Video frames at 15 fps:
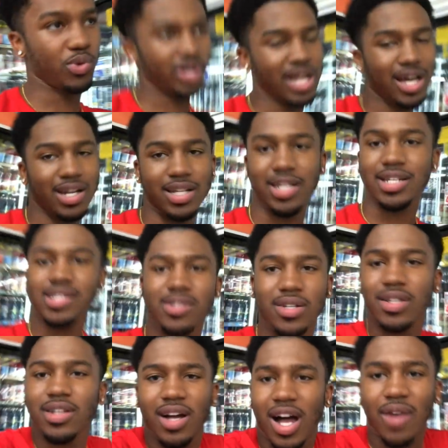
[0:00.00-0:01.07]
in reality, it's
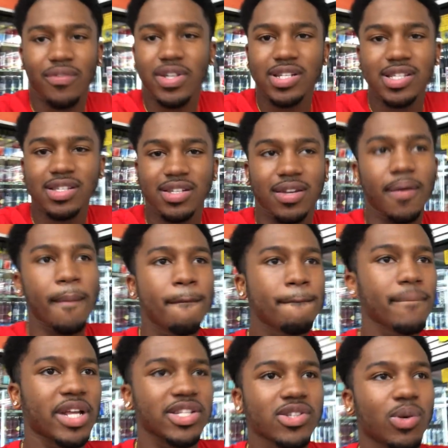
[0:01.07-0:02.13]
obviously
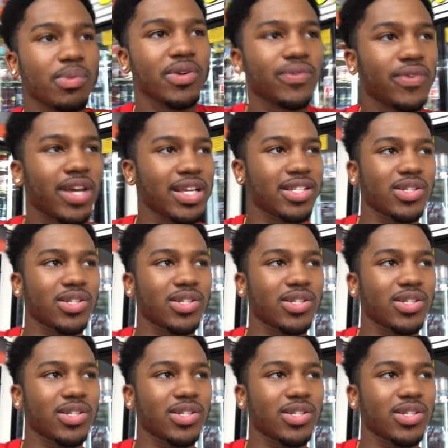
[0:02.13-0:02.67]
it's gonna be fake.